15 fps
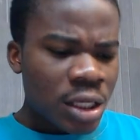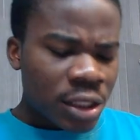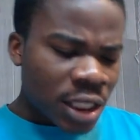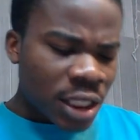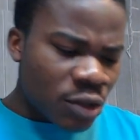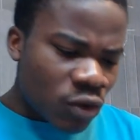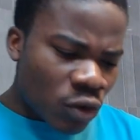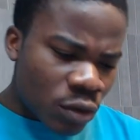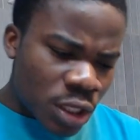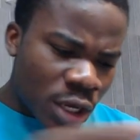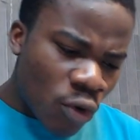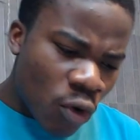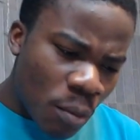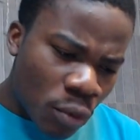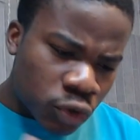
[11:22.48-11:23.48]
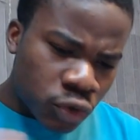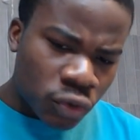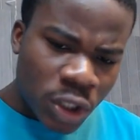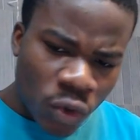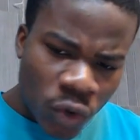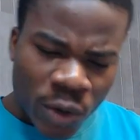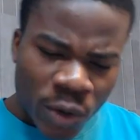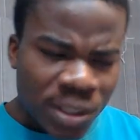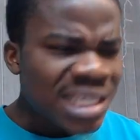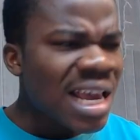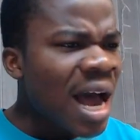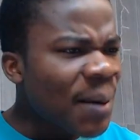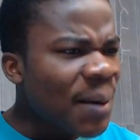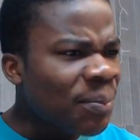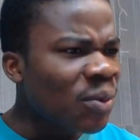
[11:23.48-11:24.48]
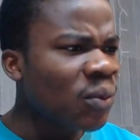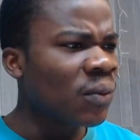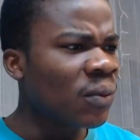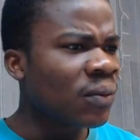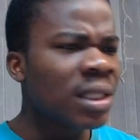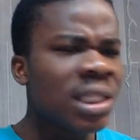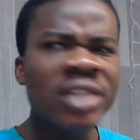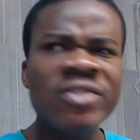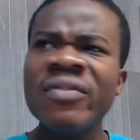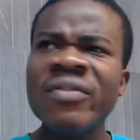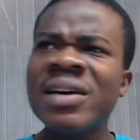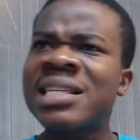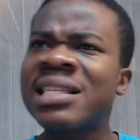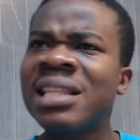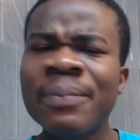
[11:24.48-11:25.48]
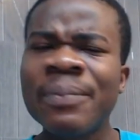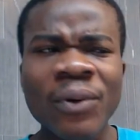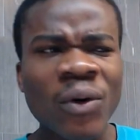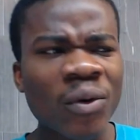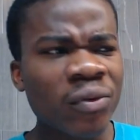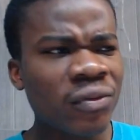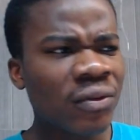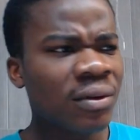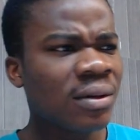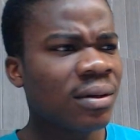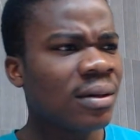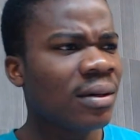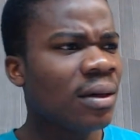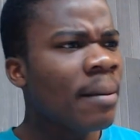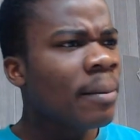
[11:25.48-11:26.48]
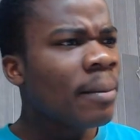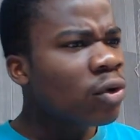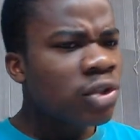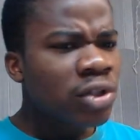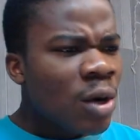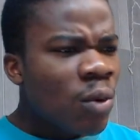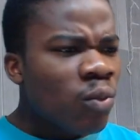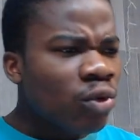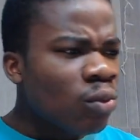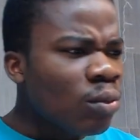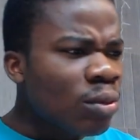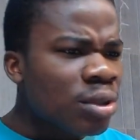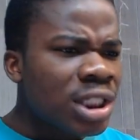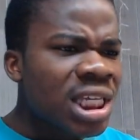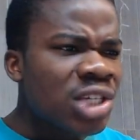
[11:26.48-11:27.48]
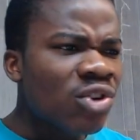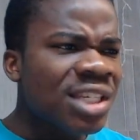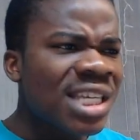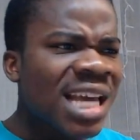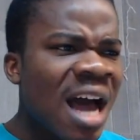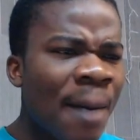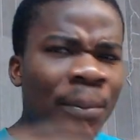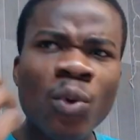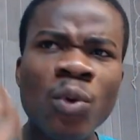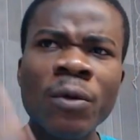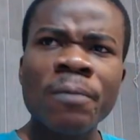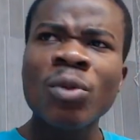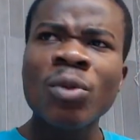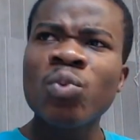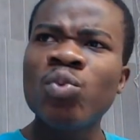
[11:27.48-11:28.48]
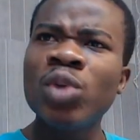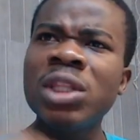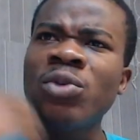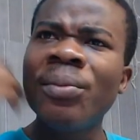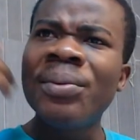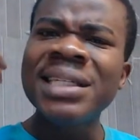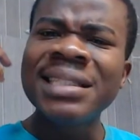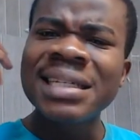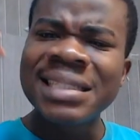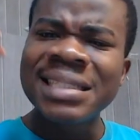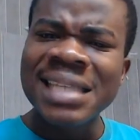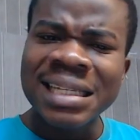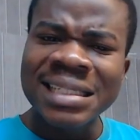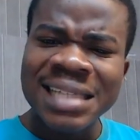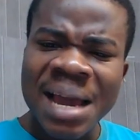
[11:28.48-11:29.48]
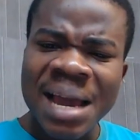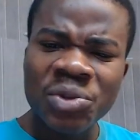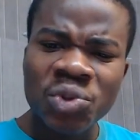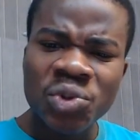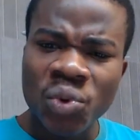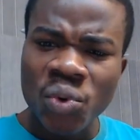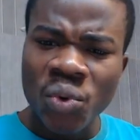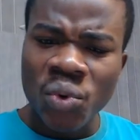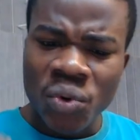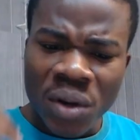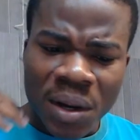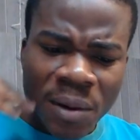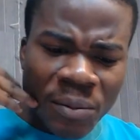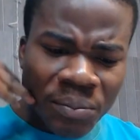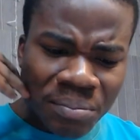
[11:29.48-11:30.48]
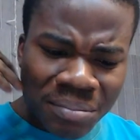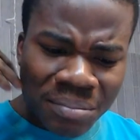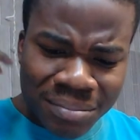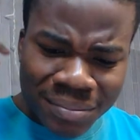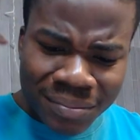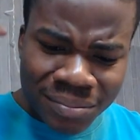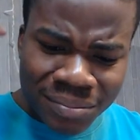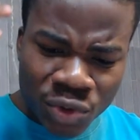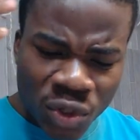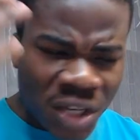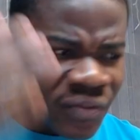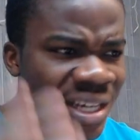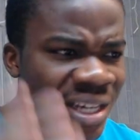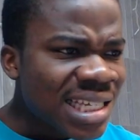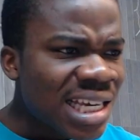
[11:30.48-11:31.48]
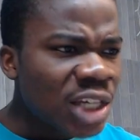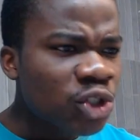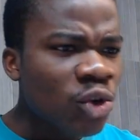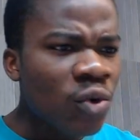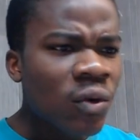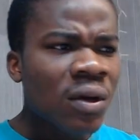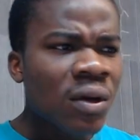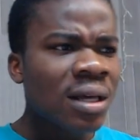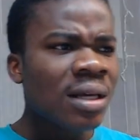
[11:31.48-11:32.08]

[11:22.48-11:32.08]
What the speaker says: The room to do okay. What it happen? Driver sleep off because well, this just happen. Nobody they take time to do investigation.